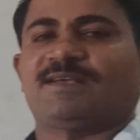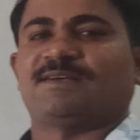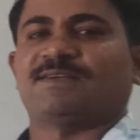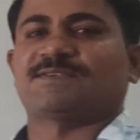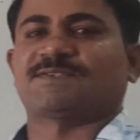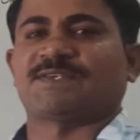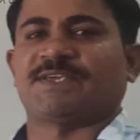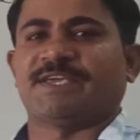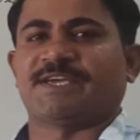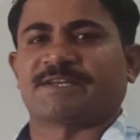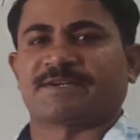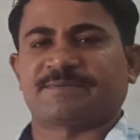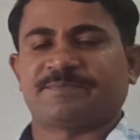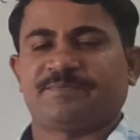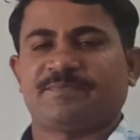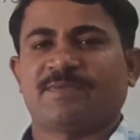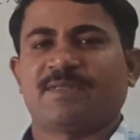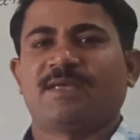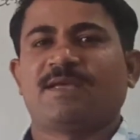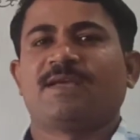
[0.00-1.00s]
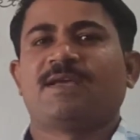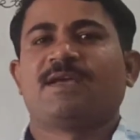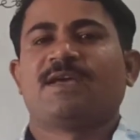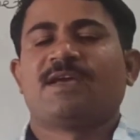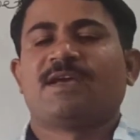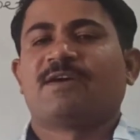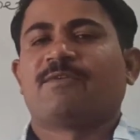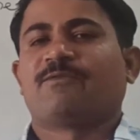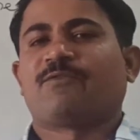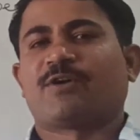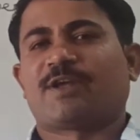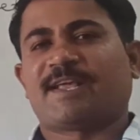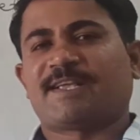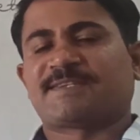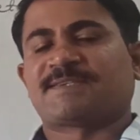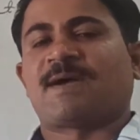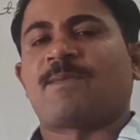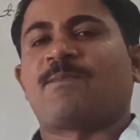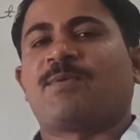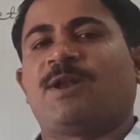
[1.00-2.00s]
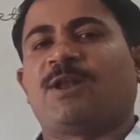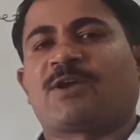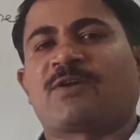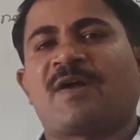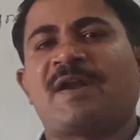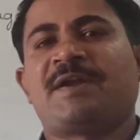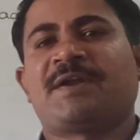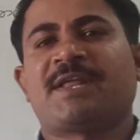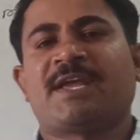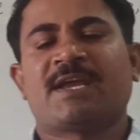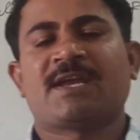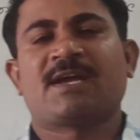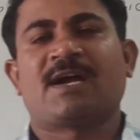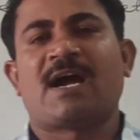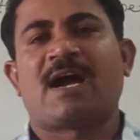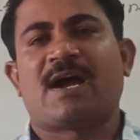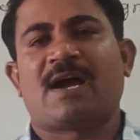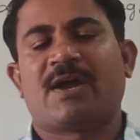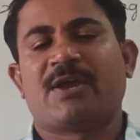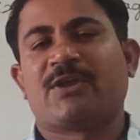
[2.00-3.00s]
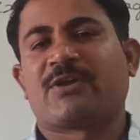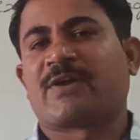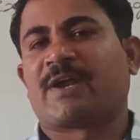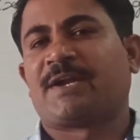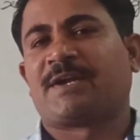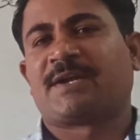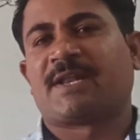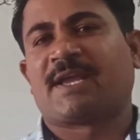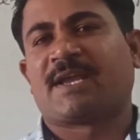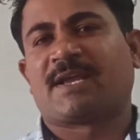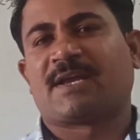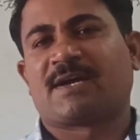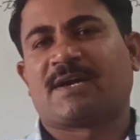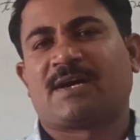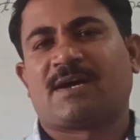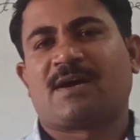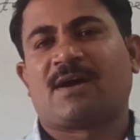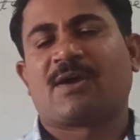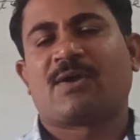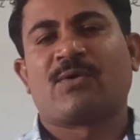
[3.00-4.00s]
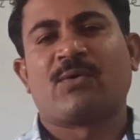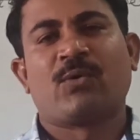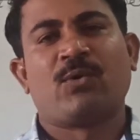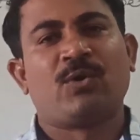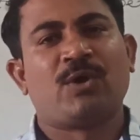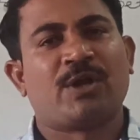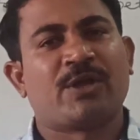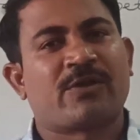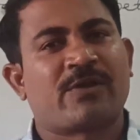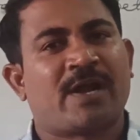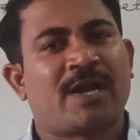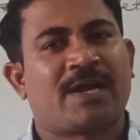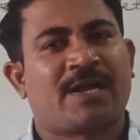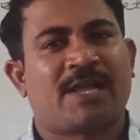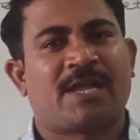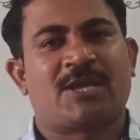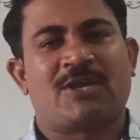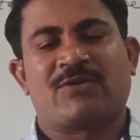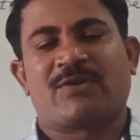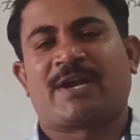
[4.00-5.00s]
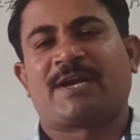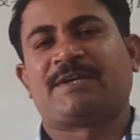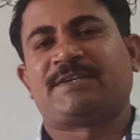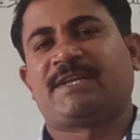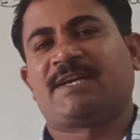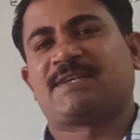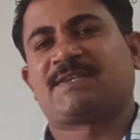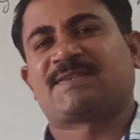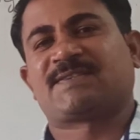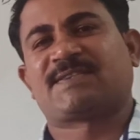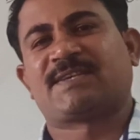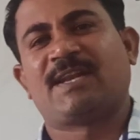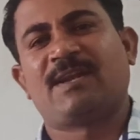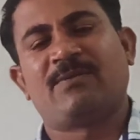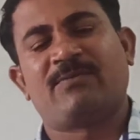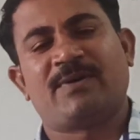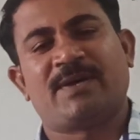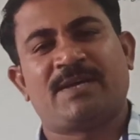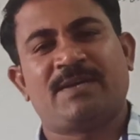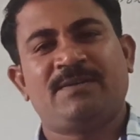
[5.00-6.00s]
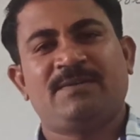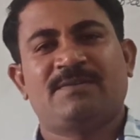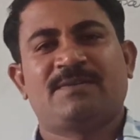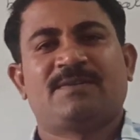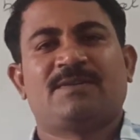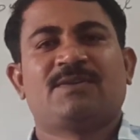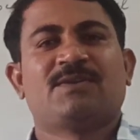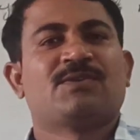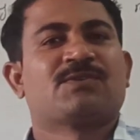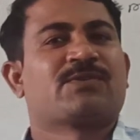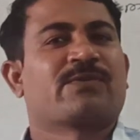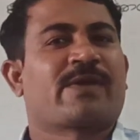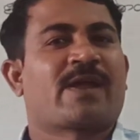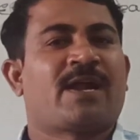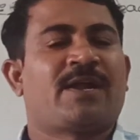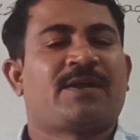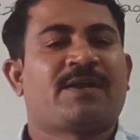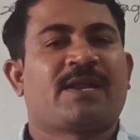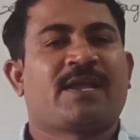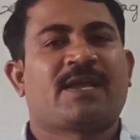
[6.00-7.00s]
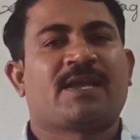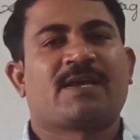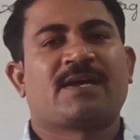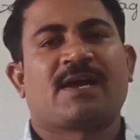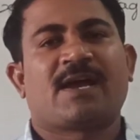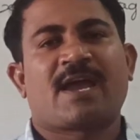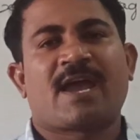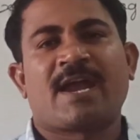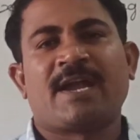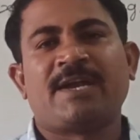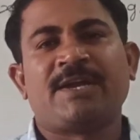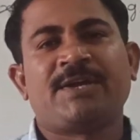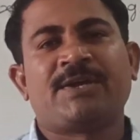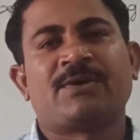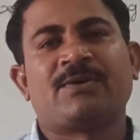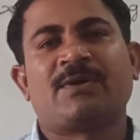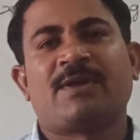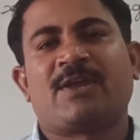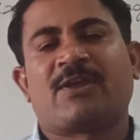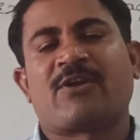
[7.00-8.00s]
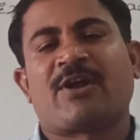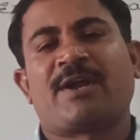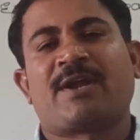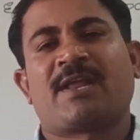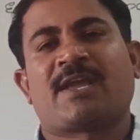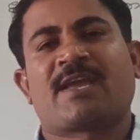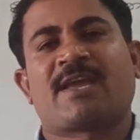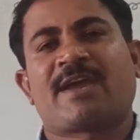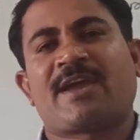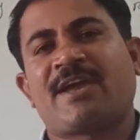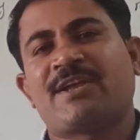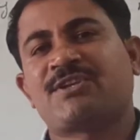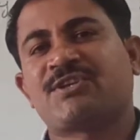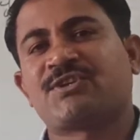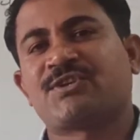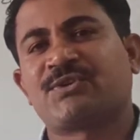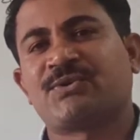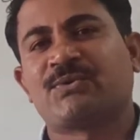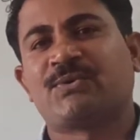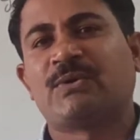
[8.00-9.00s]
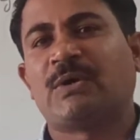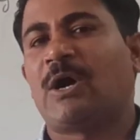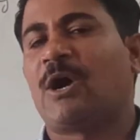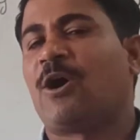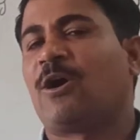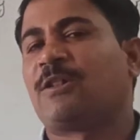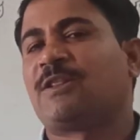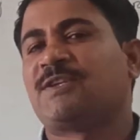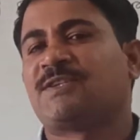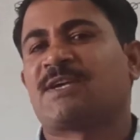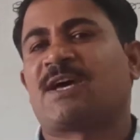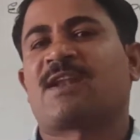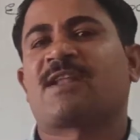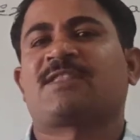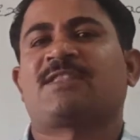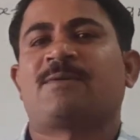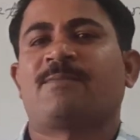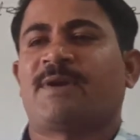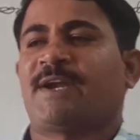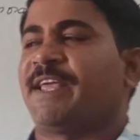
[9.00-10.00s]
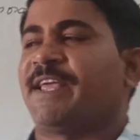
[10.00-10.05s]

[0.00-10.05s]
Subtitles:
See here, for example, you can take gold, you can take silver, you can take N2, you can take H2, all these are nothing but